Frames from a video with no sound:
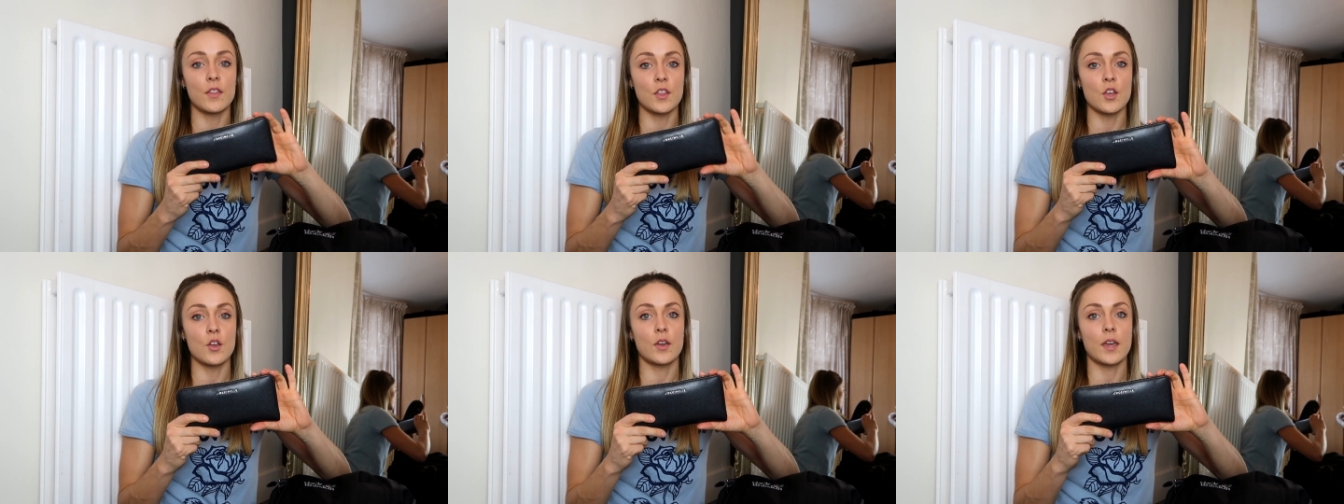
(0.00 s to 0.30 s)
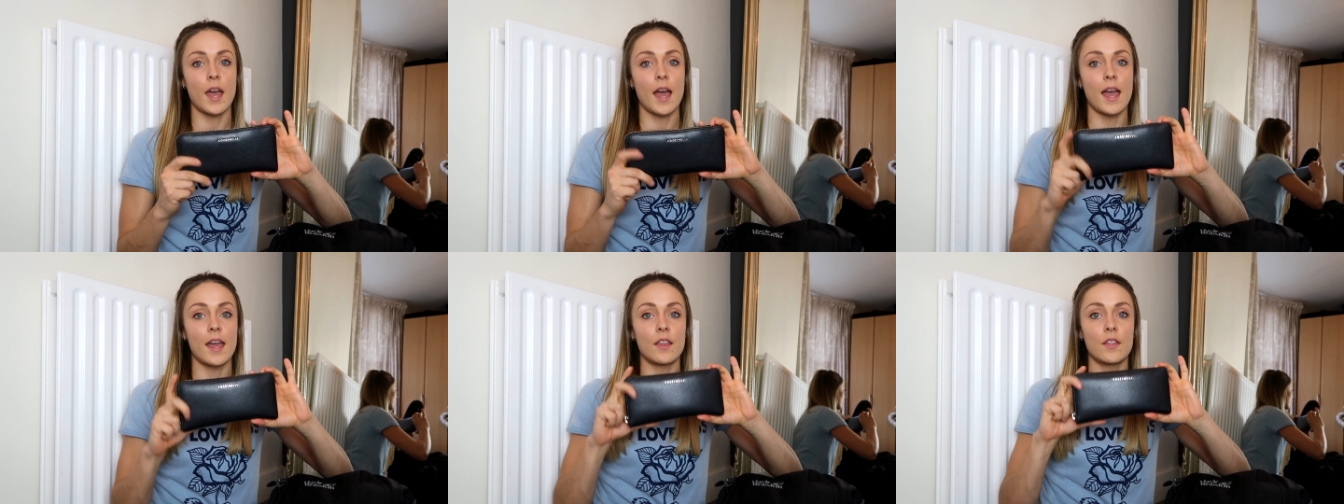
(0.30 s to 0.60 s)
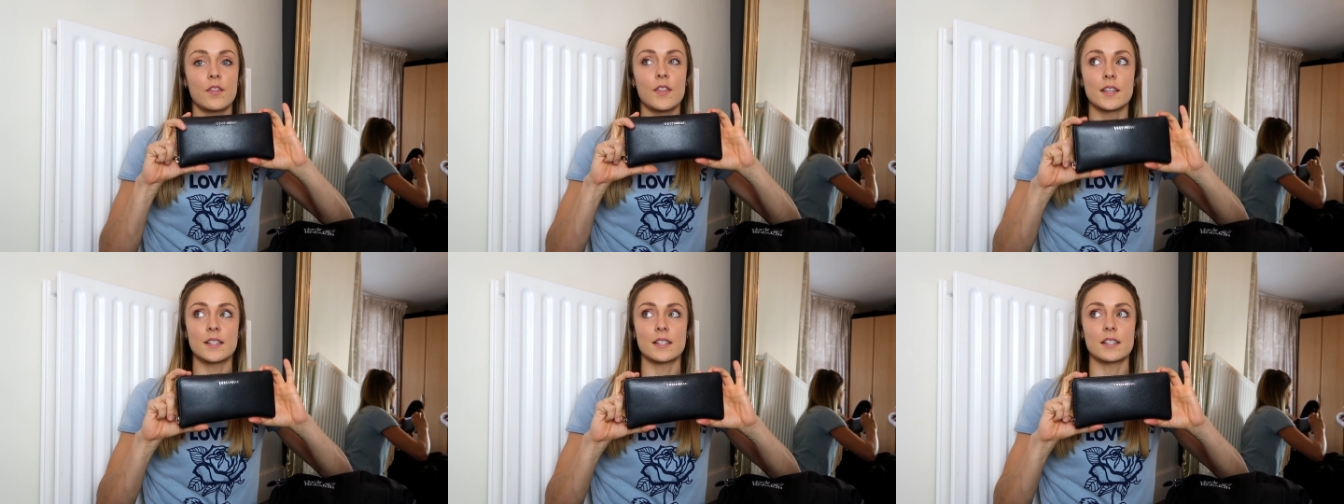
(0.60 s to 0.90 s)
in the
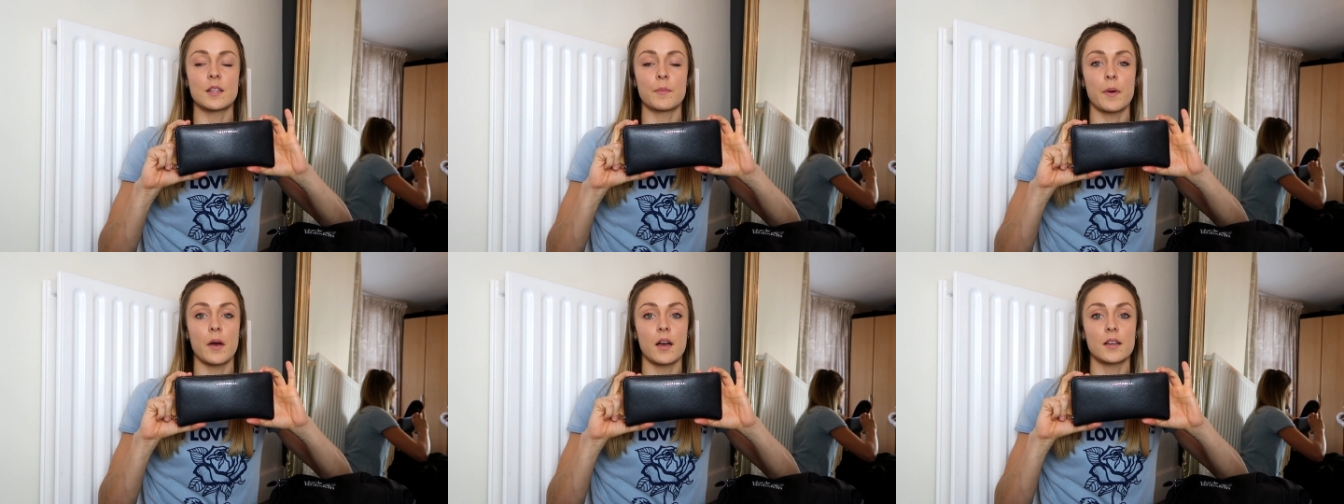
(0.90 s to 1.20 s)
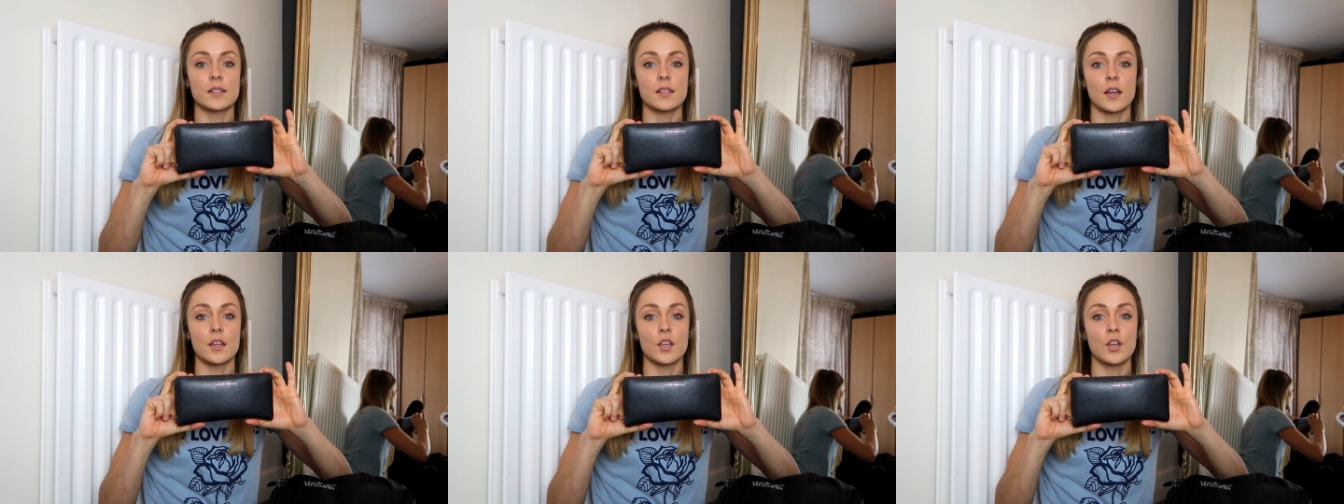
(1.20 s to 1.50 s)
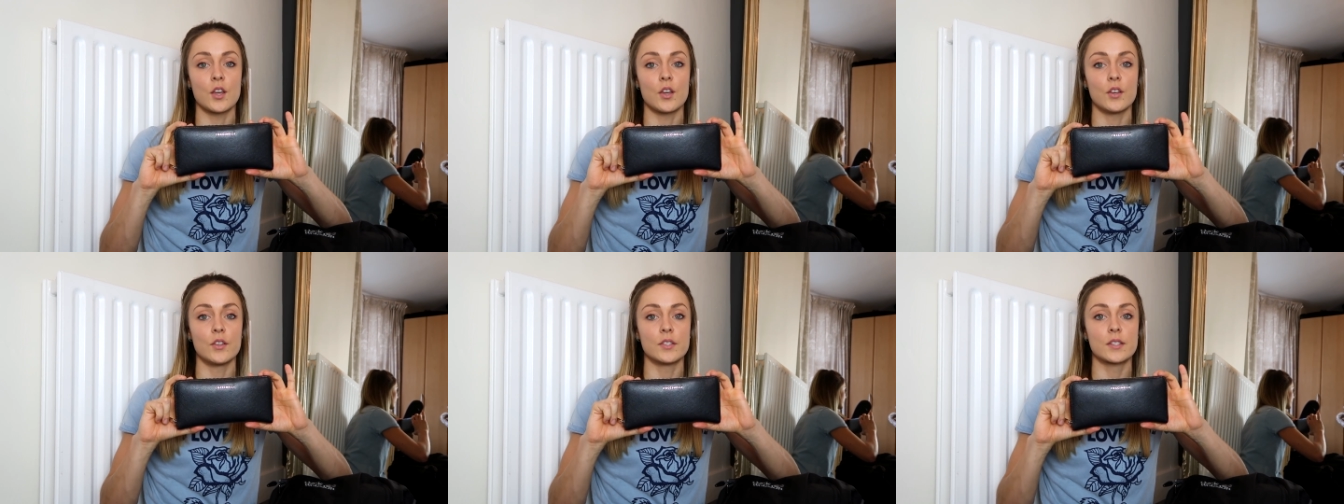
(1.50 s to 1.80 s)
UK, this is the purse I
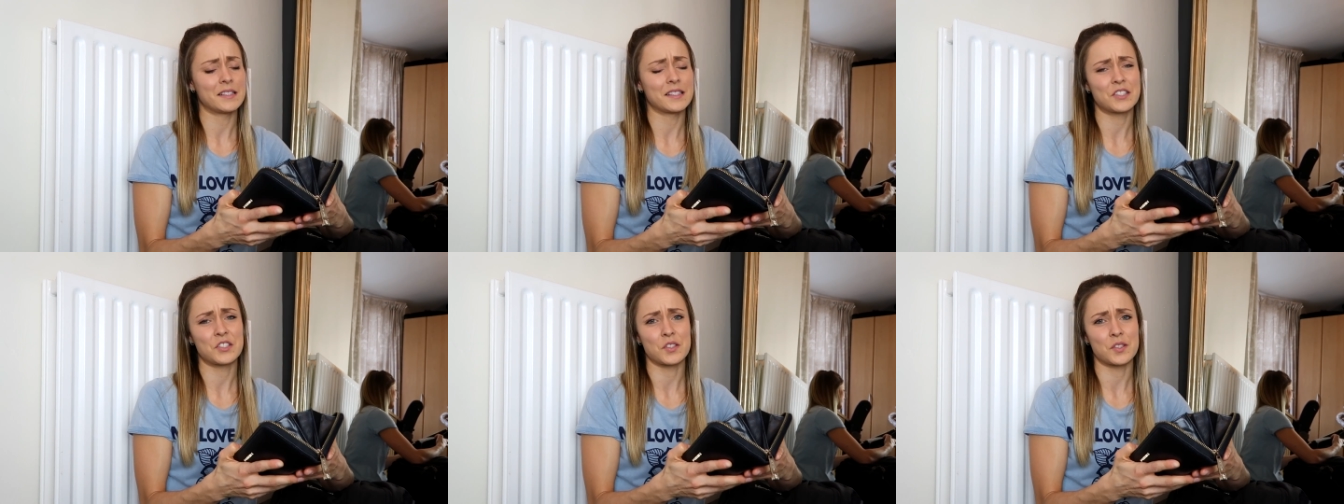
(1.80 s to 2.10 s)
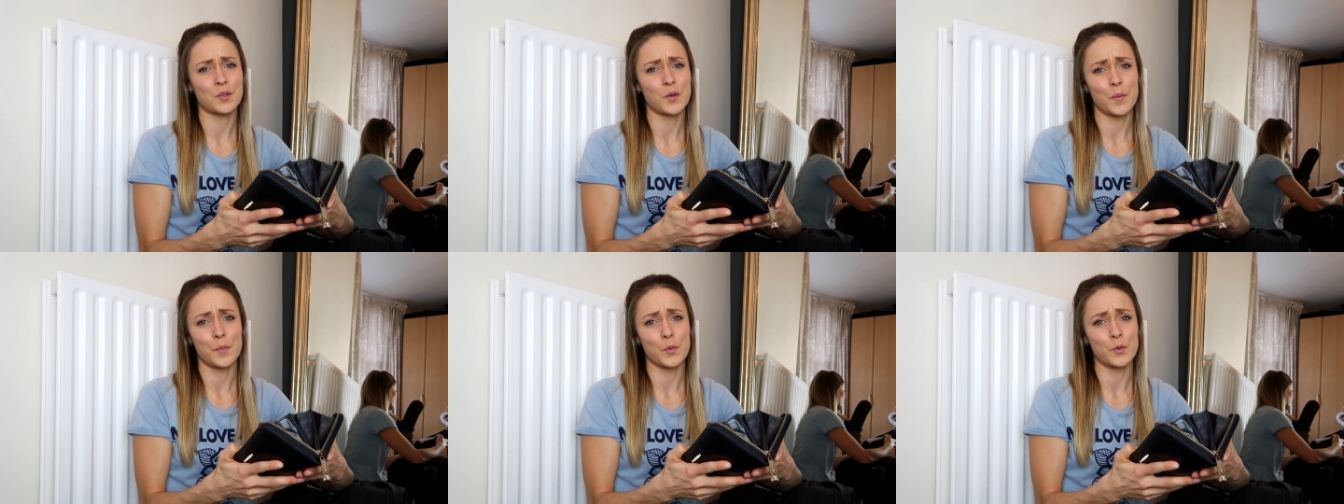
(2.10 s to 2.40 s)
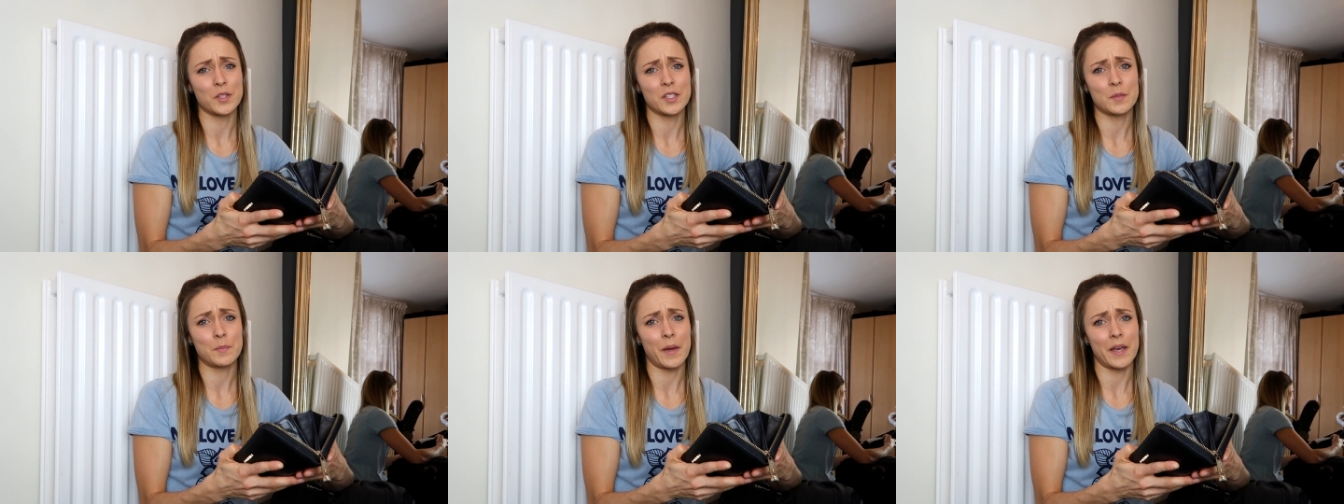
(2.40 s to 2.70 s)
use. It's just got
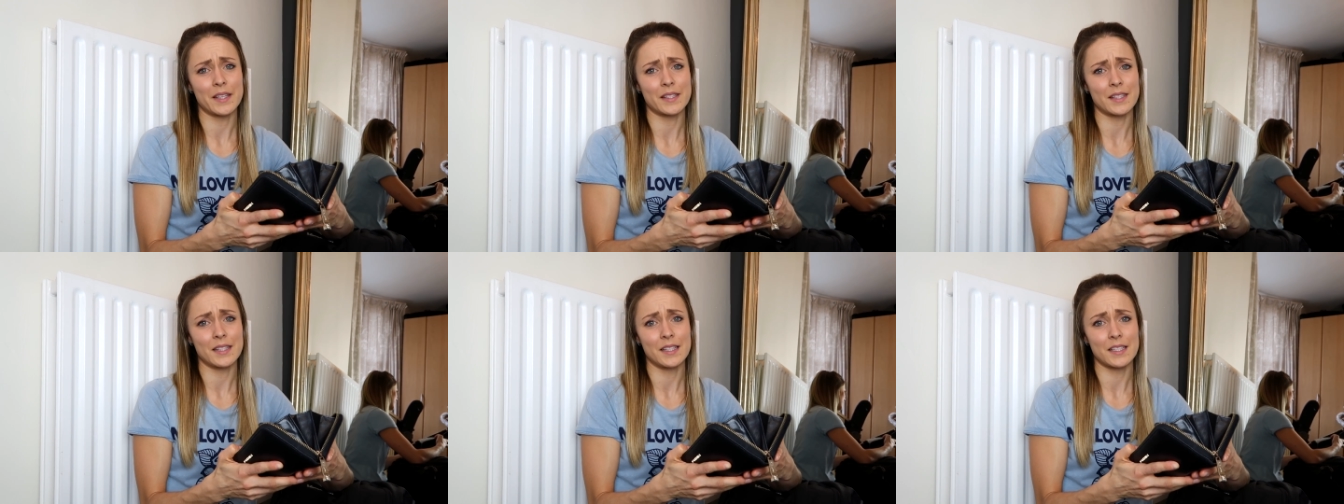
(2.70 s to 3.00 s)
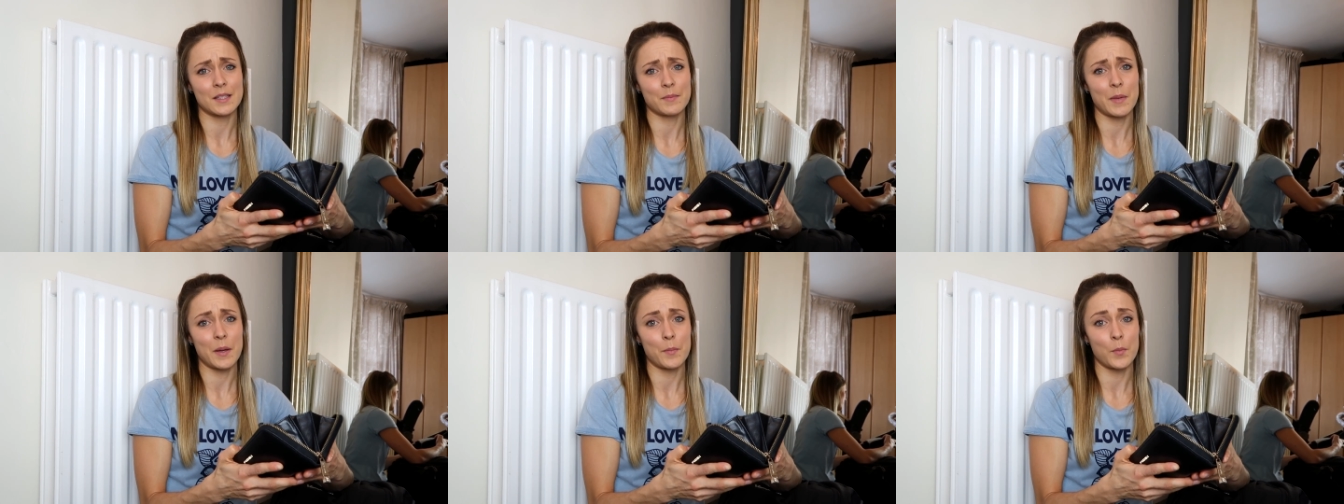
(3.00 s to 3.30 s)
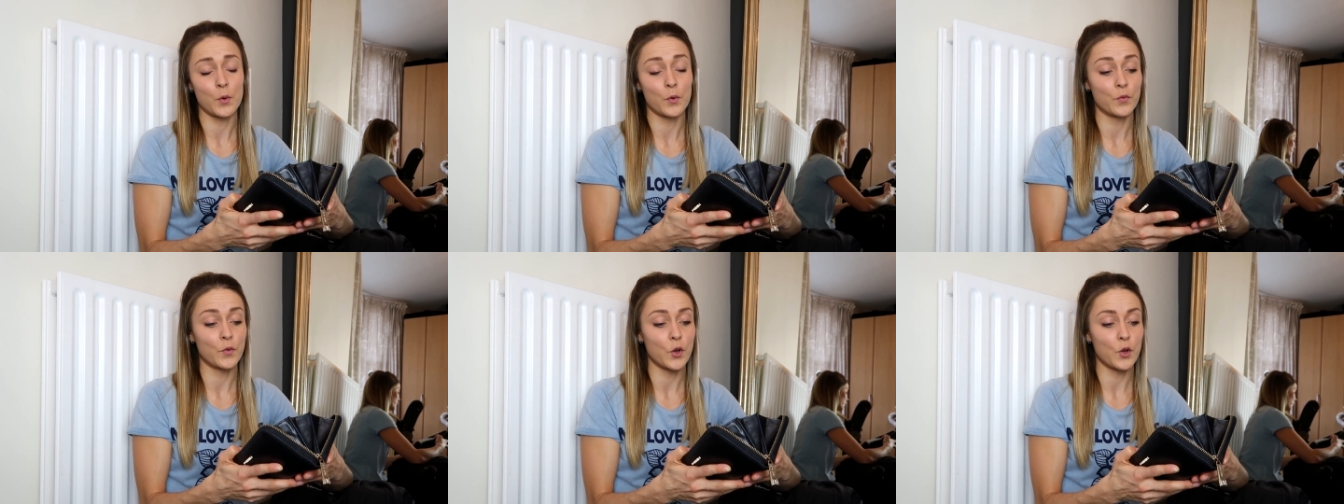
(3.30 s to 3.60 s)
more space and it's a bit
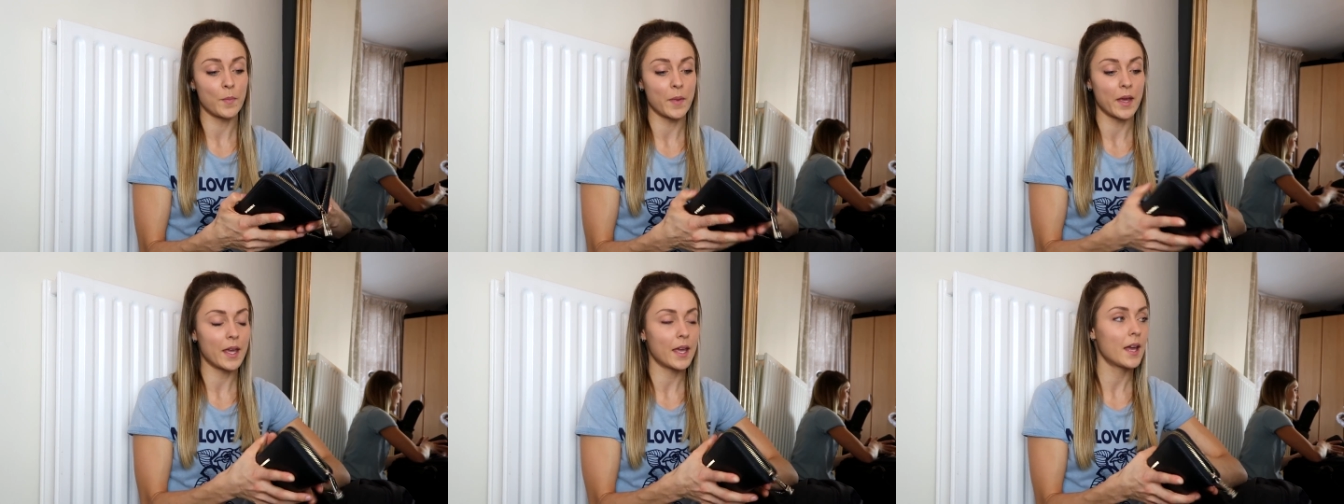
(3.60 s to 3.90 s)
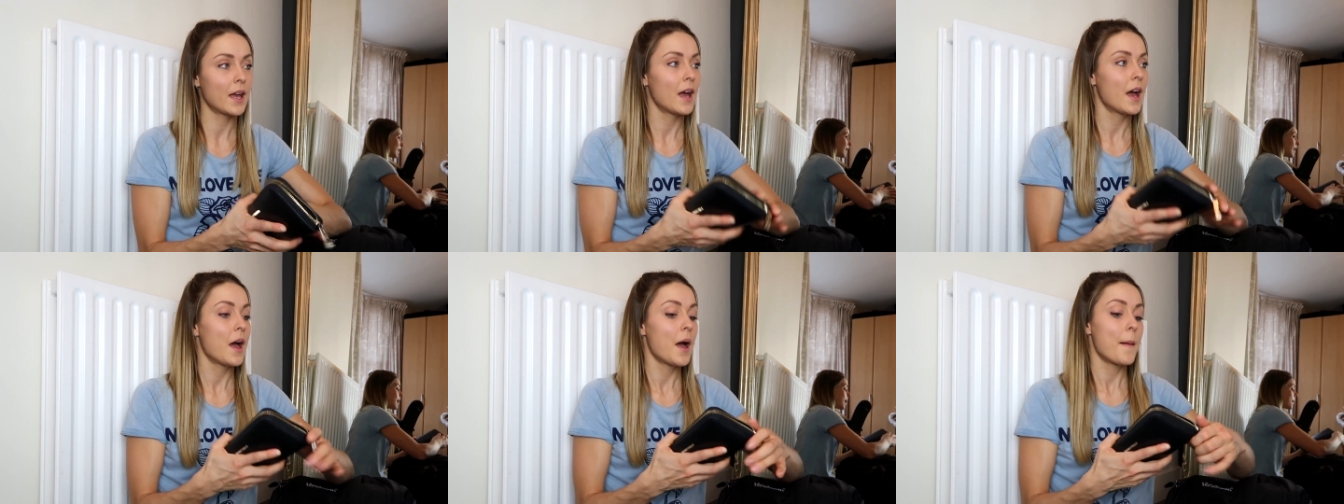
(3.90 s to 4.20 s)
more roomy.